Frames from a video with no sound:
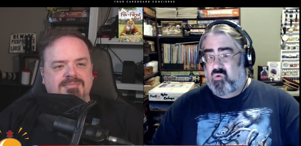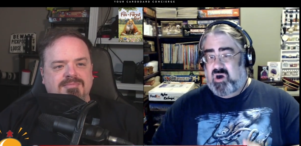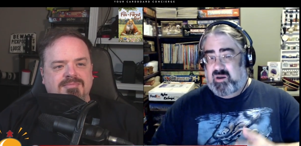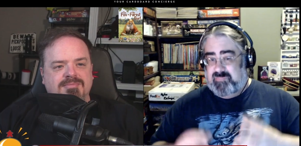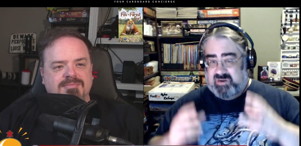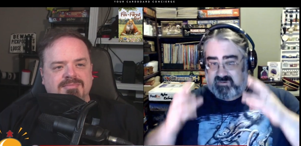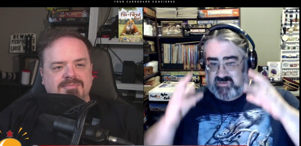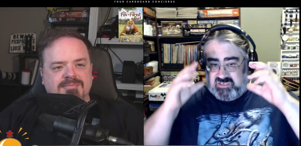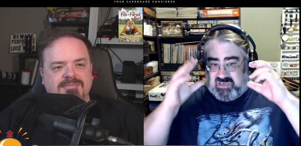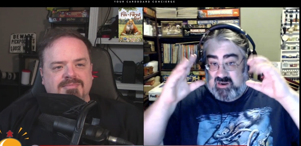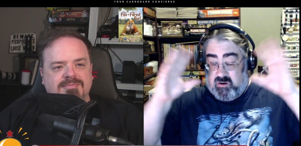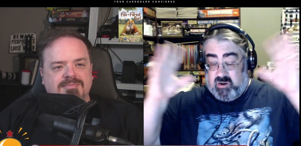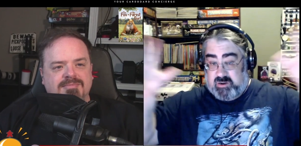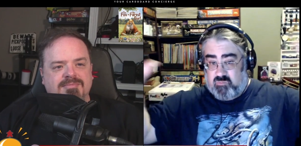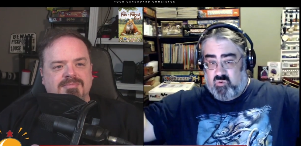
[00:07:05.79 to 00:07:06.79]
Speaker 1: co op, and I'm just
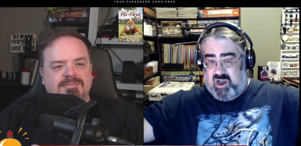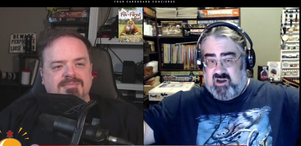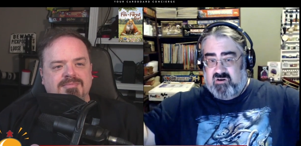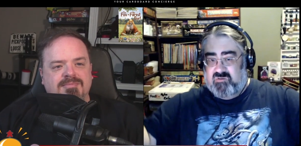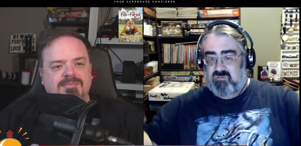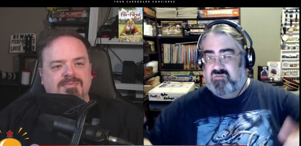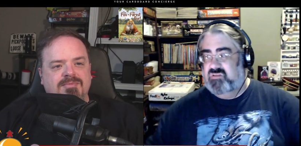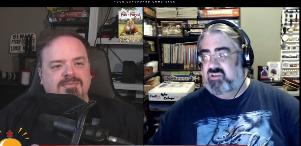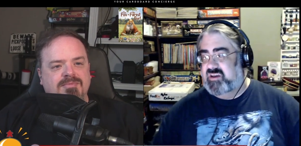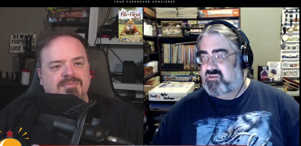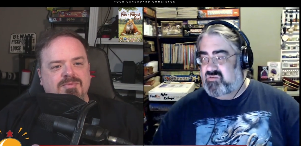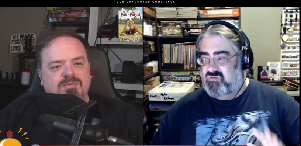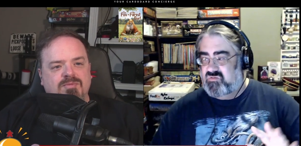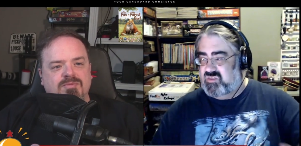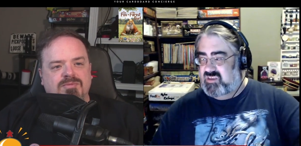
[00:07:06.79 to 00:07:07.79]
kind of like, wow,
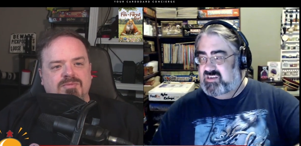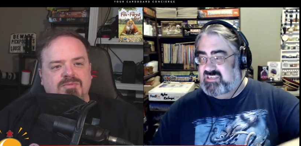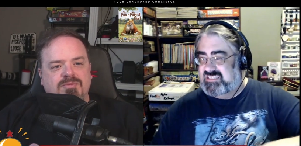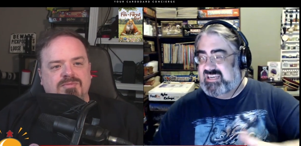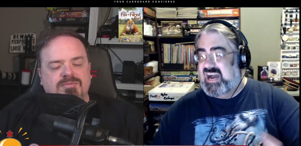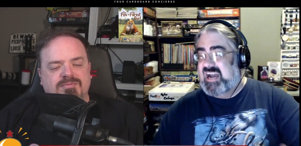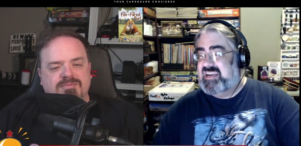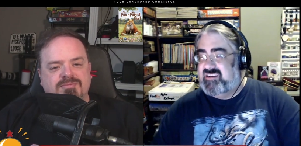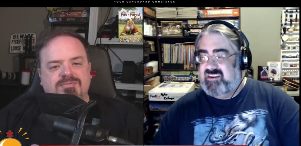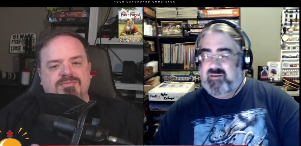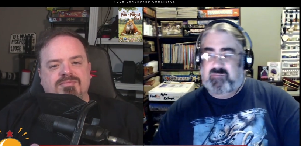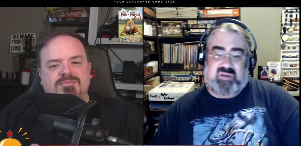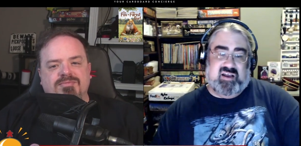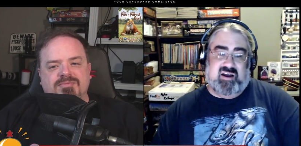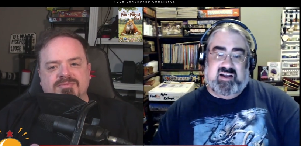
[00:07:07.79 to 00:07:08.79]
like the design
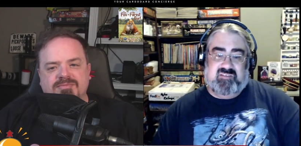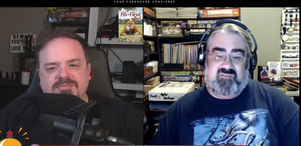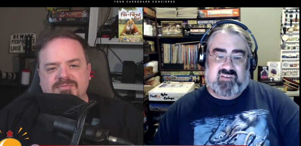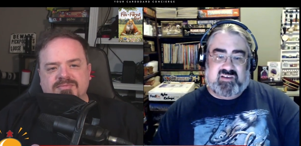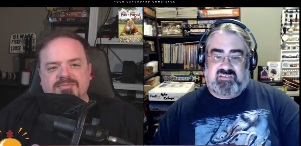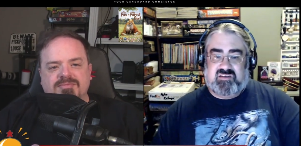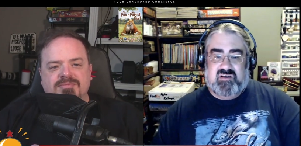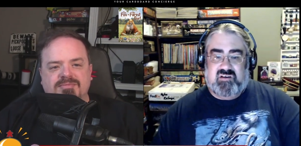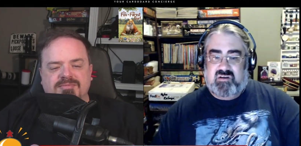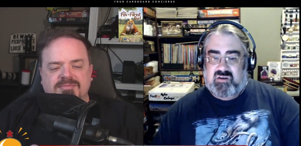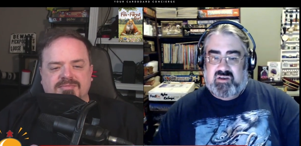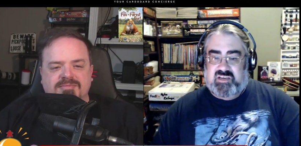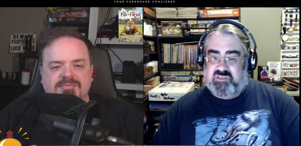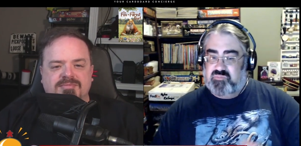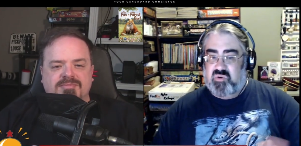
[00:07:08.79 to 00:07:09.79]
team behind this
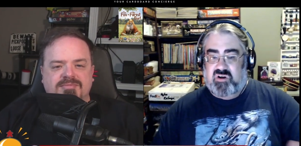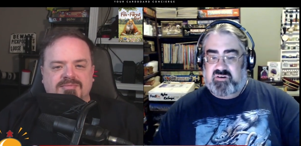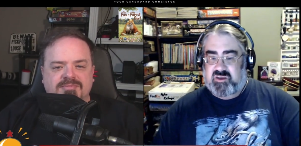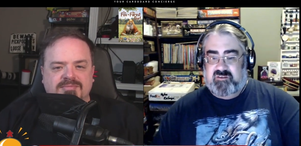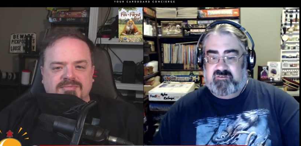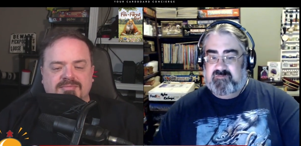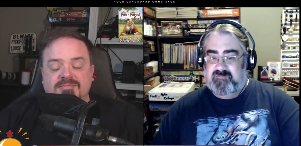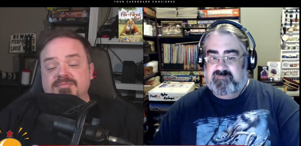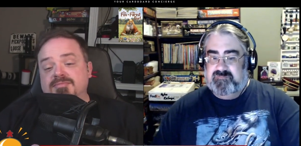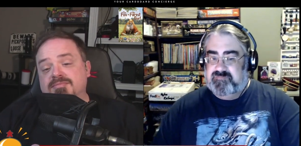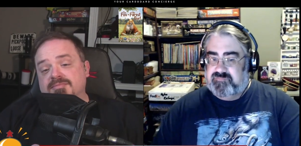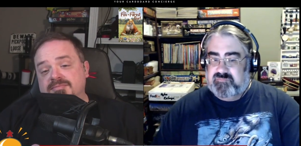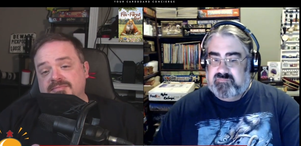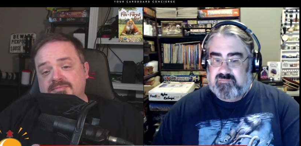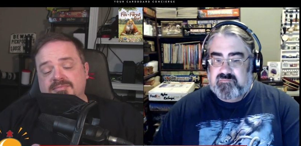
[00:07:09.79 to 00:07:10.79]
is brilliant.
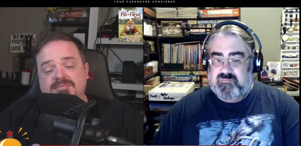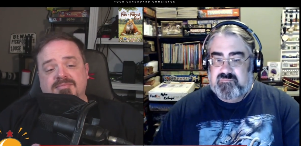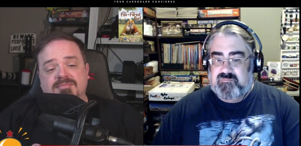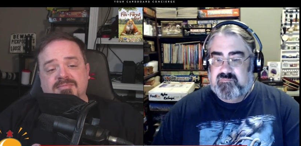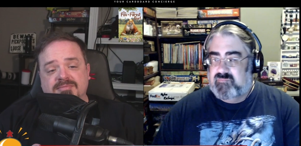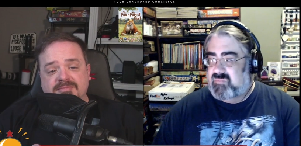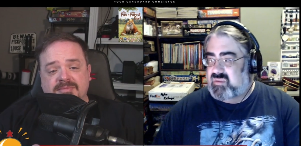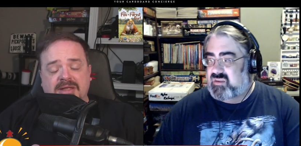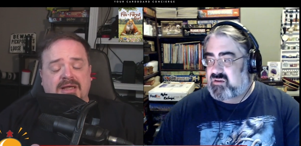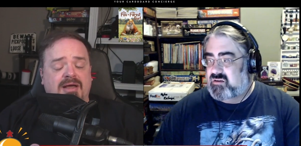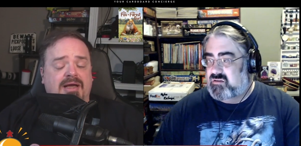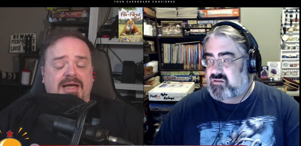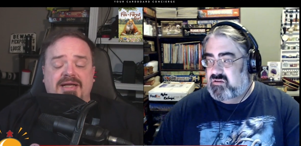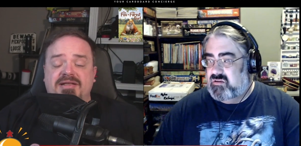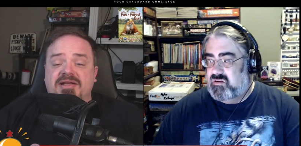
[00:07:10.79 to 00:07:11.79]

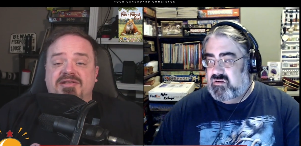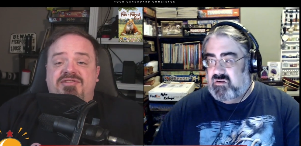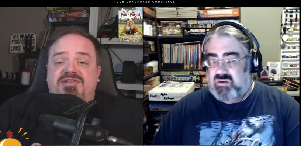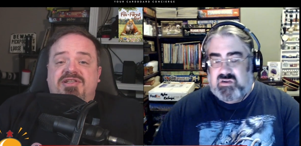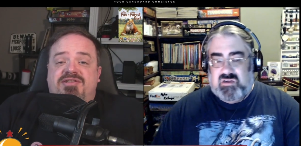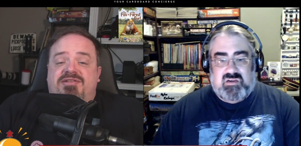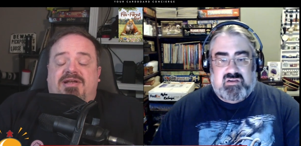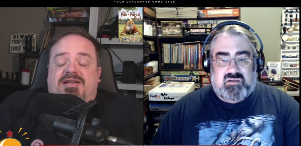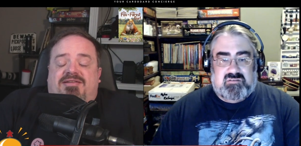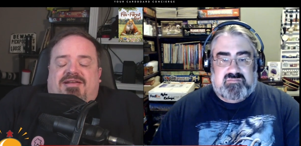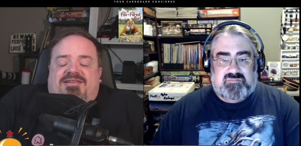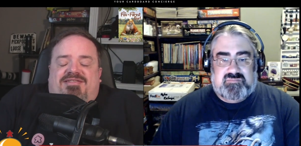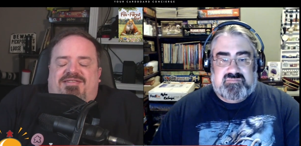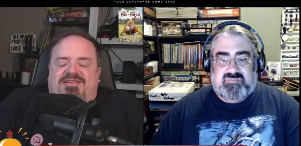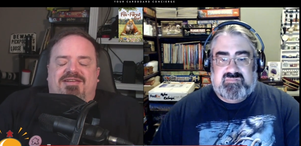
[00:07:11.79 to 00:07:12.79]
Speaker 2: It's just it,
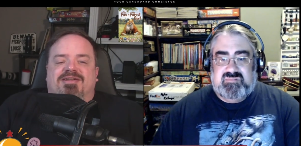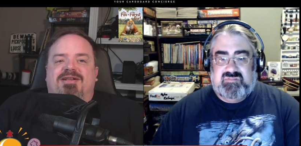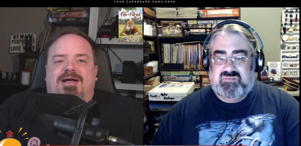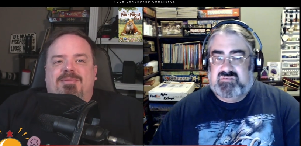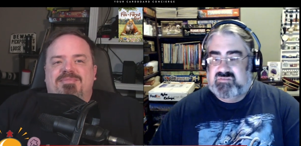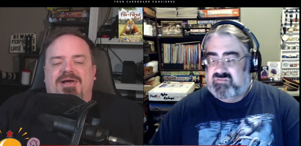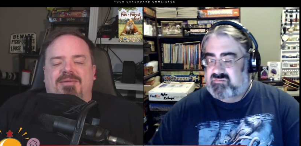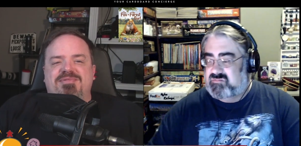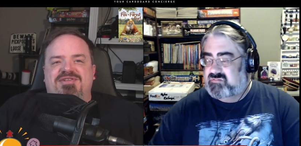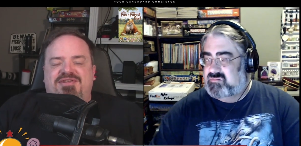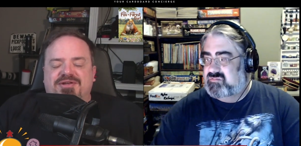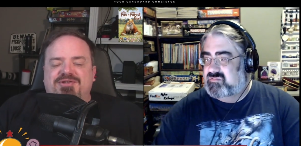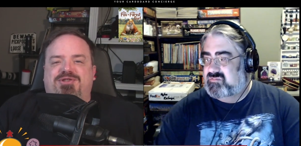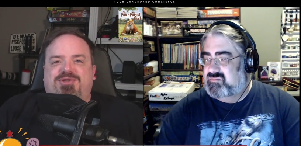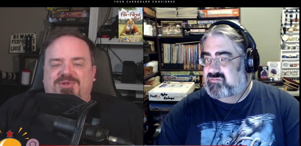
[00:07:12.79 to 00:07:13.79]
it's still I'm I'm
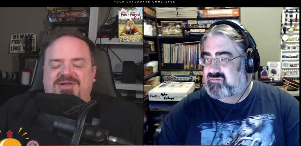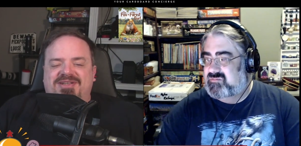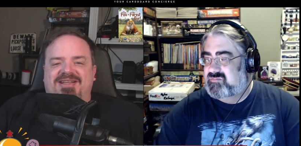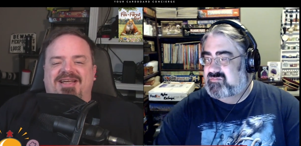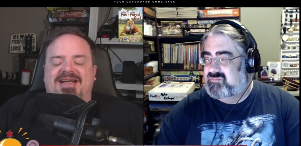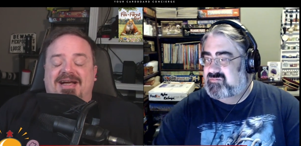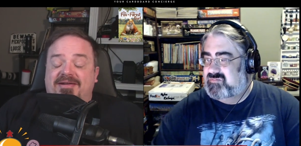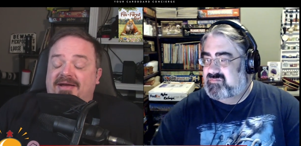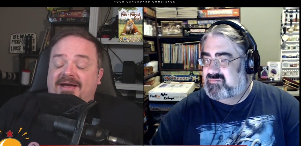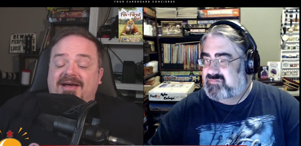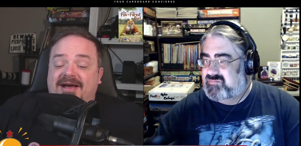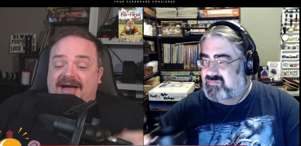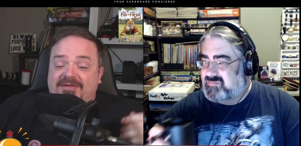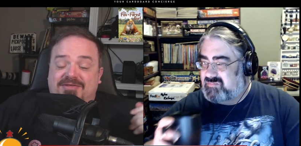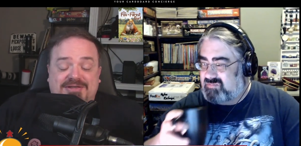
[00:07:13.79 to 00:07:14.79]
still struggling. I
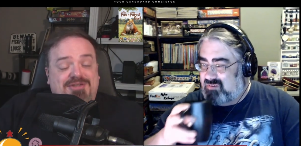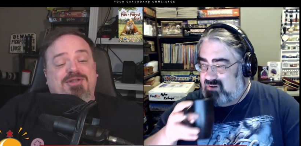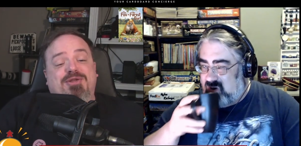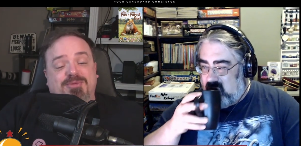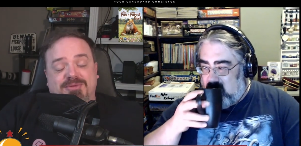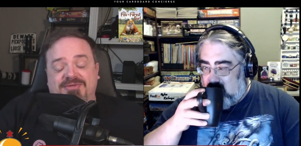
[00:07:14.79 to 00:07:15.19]
I've listened to